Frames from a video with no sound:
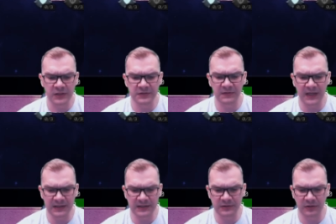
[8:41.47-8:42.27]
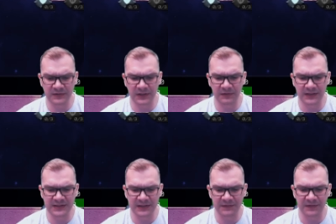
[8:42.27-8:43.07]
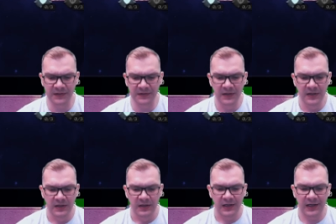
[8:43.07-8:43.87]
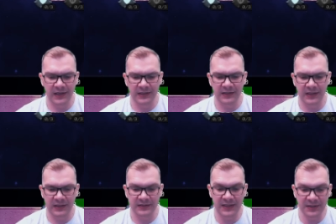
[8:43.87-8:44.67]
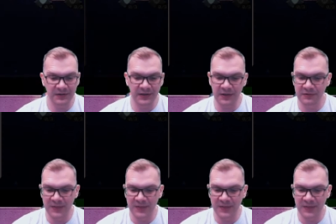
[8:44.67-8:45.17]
So that is obviously quite significant. And uh, stand your ground